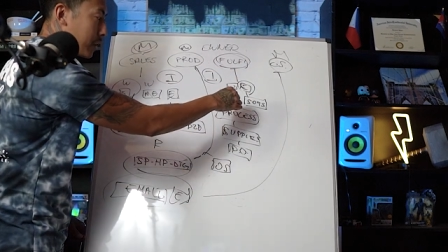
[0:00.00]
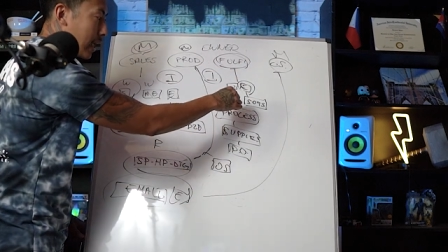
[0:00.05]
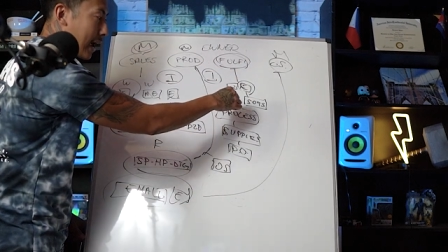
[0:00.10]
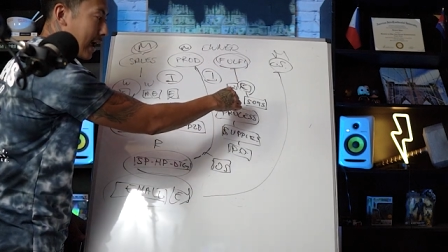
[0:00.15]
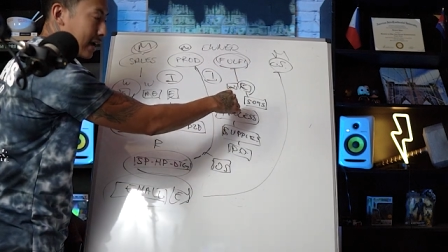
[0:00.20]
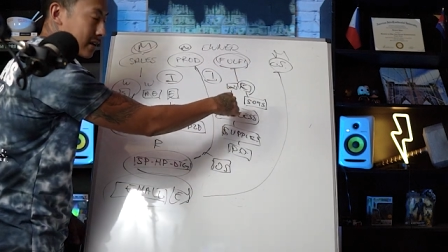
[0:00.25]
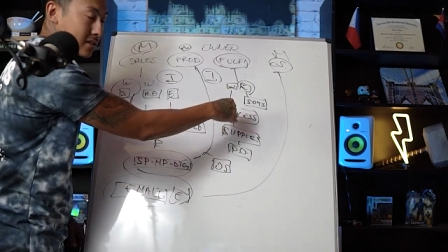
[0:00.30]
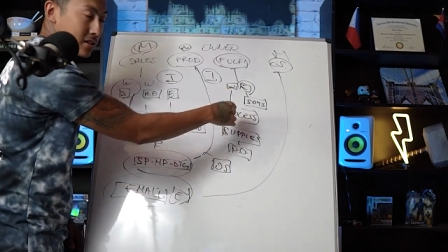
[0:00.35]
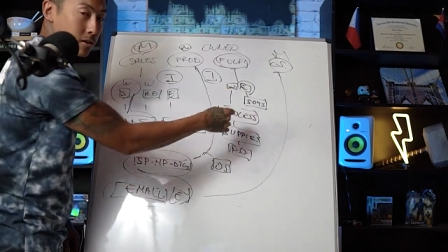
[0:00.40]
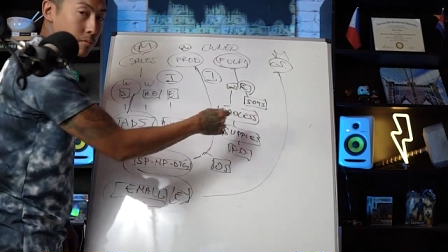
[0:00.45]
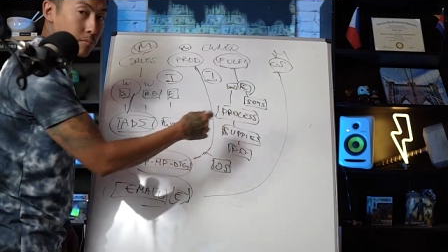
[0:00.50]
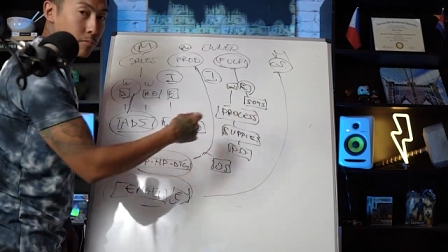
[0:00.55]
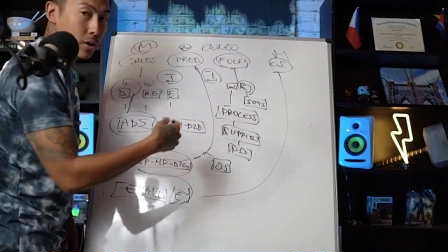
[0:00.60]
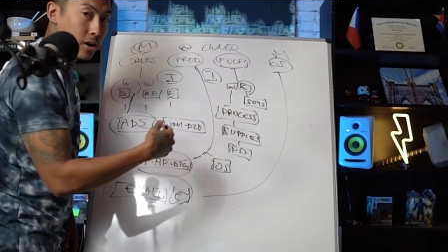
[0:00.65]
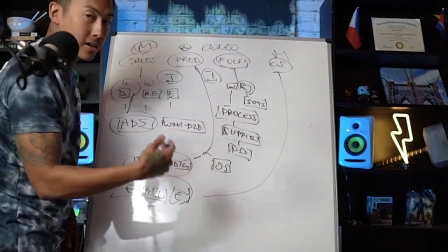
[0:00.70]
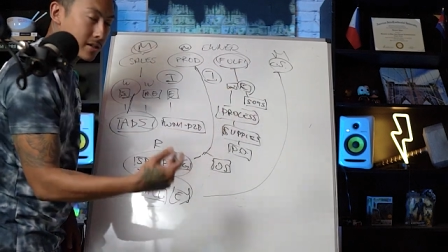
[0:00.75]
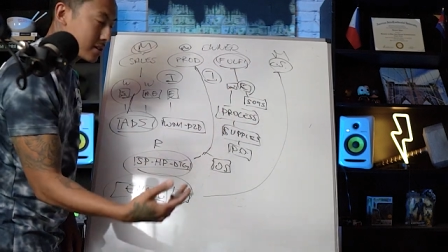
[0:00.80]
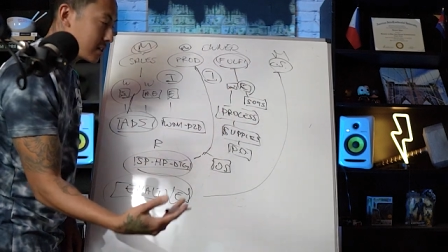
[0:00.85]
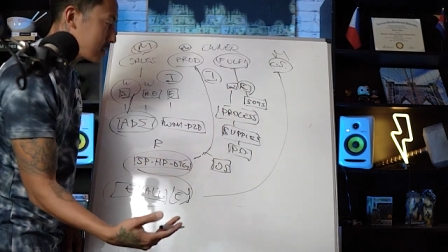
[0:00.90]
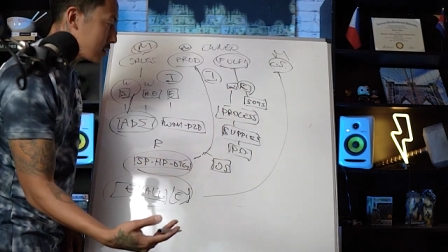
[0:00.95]
actually
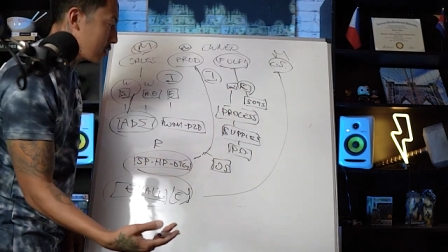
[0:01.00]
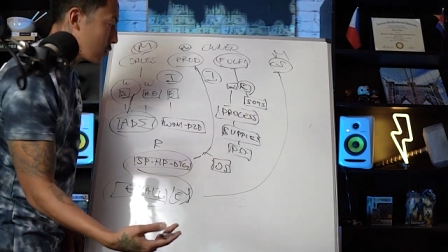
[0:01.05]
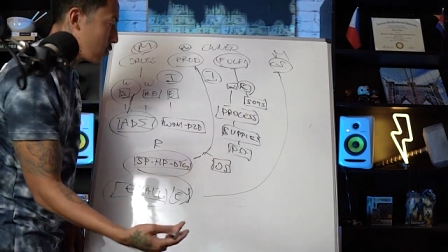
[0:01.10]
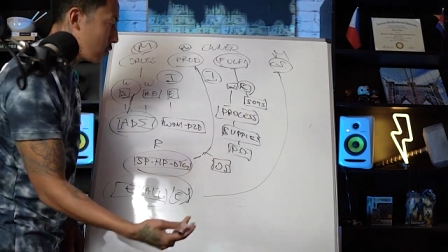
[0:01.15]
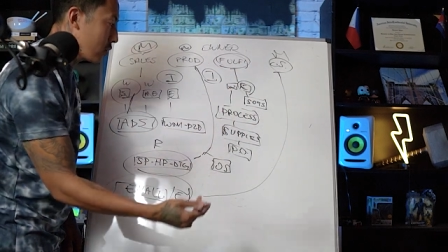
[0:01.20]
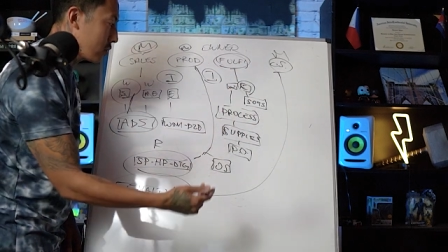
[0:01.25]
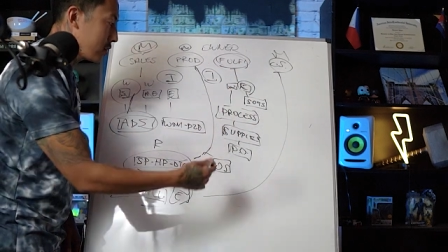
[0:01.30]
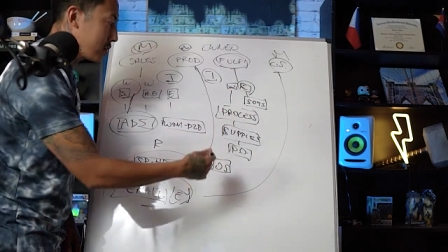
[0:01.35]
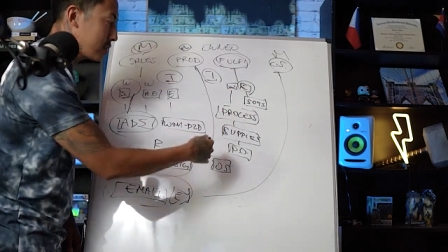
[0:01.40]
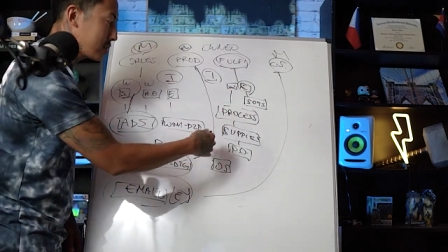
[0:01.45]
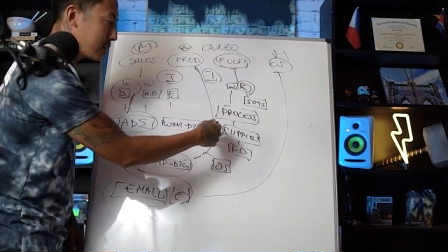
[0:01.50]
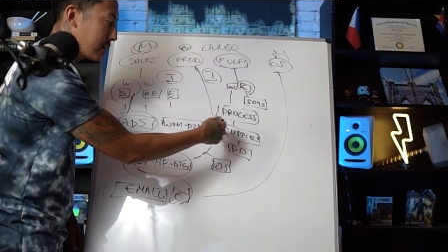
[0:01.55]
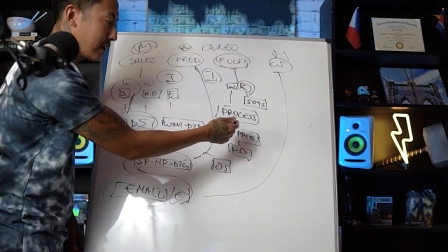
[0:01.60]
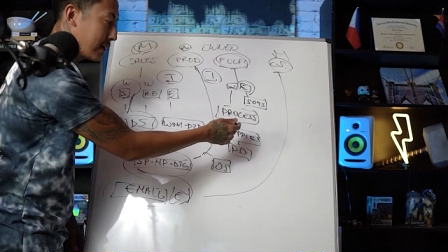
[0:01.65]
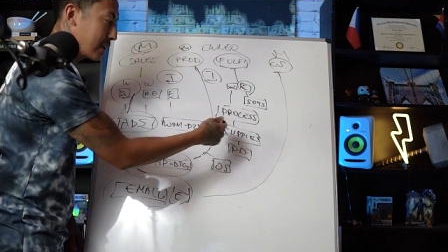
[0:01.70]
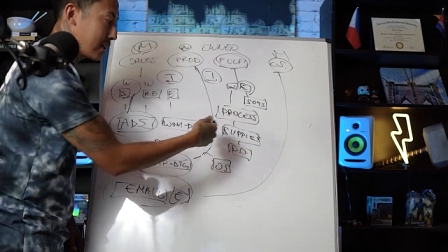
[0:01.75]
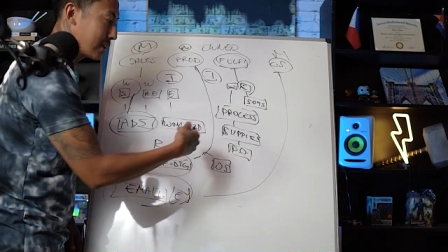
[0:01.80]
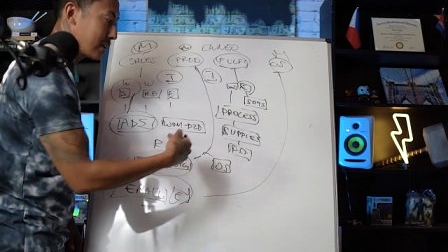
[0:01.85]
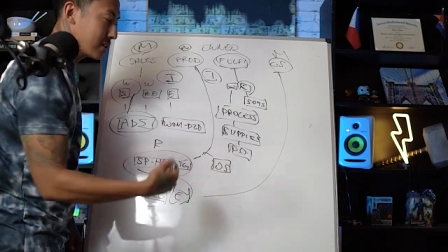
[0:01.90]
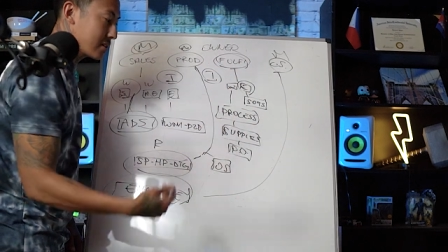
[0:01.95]
process the orders
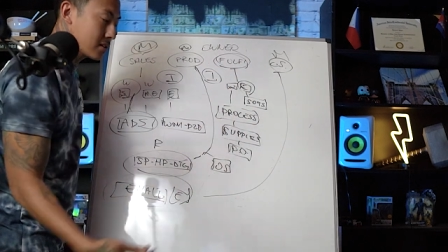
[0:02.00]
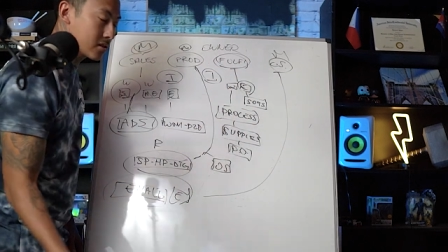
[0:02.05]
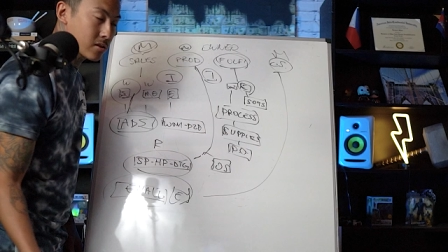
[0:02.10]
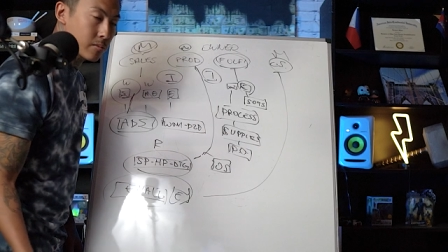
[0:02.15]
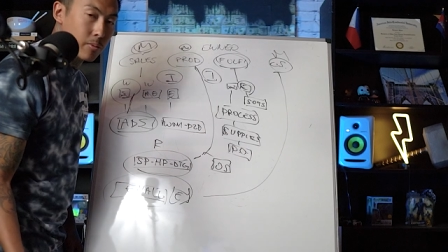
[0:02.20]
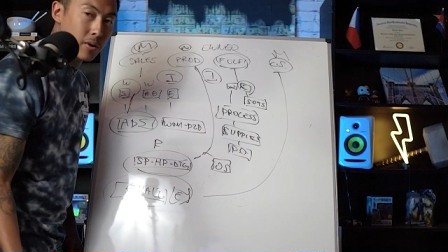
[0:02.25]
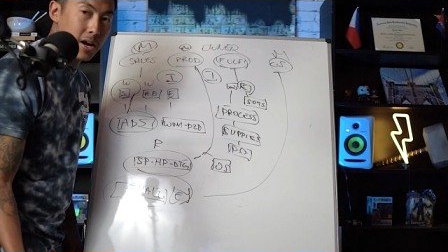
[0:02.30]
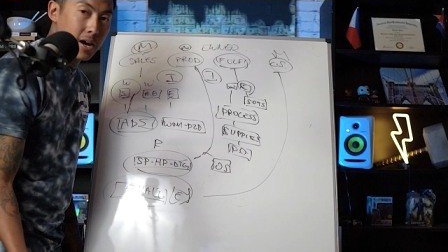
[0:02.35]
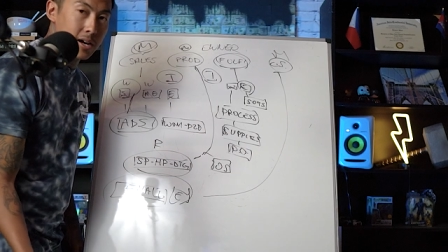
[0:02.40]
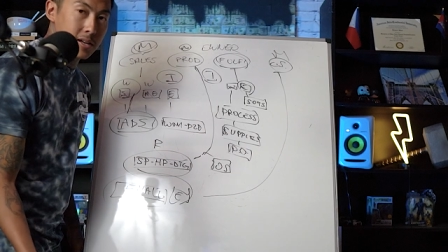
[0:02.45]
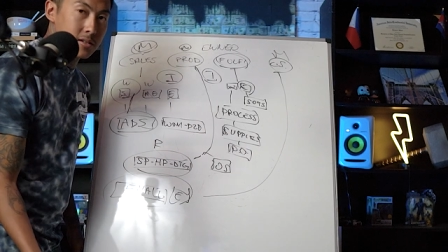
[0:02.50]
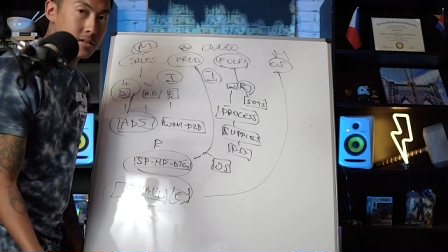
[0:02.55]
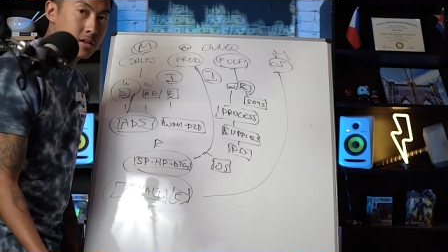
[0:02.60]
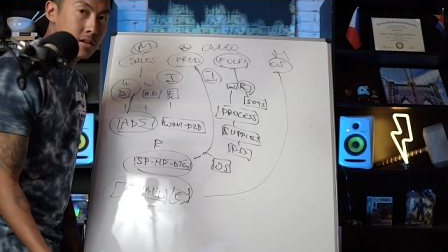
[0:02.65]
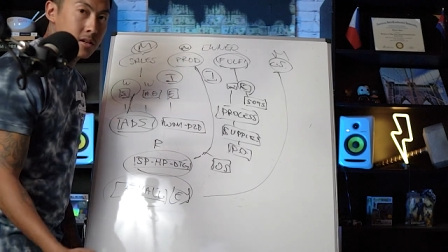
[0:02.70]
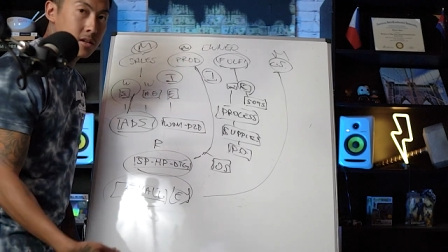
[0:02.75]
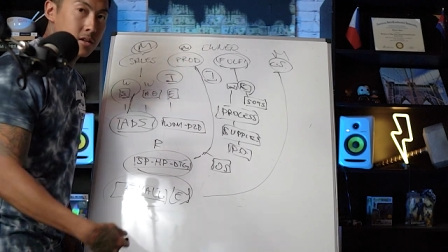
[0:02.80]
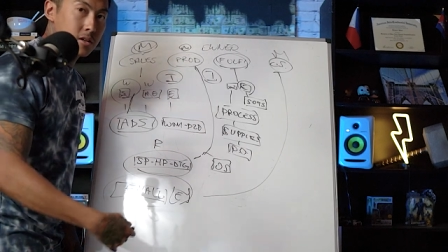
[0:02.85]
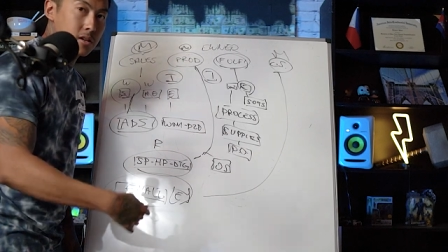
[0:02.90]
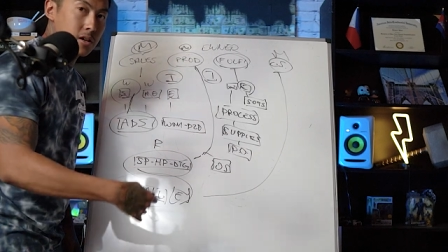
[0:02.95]
and get the supplies.
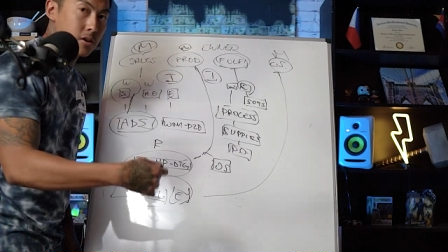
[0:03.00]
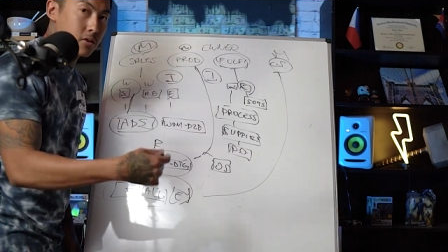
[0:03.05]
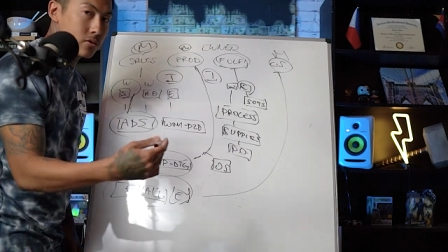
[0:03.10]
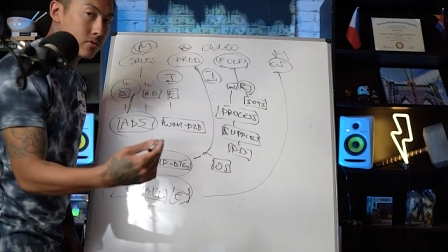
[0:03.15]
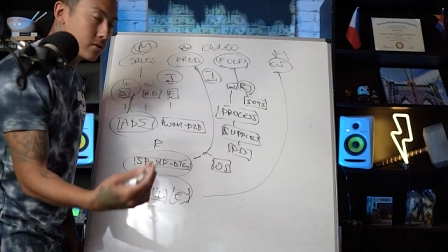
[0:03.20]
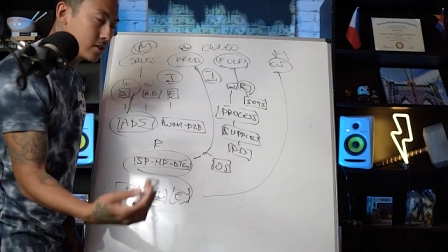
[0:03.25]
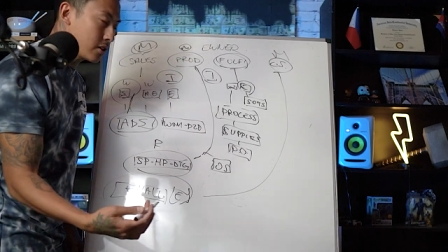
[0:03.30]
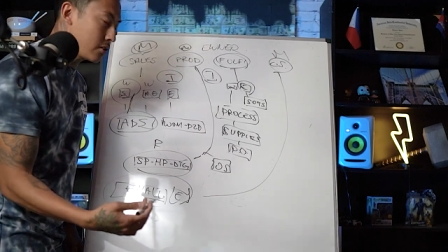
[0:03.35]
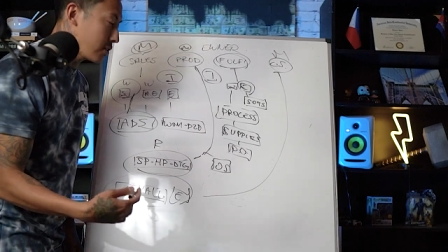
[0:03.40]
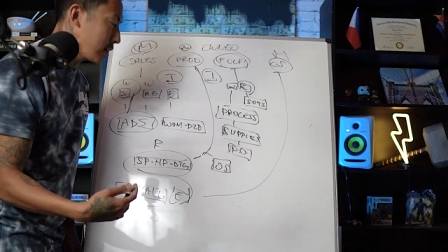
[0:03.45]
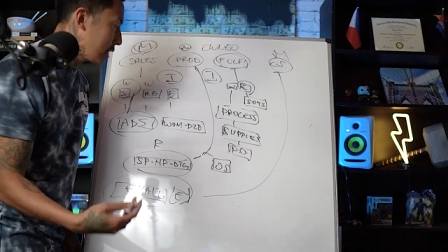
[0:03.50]
You know, you're still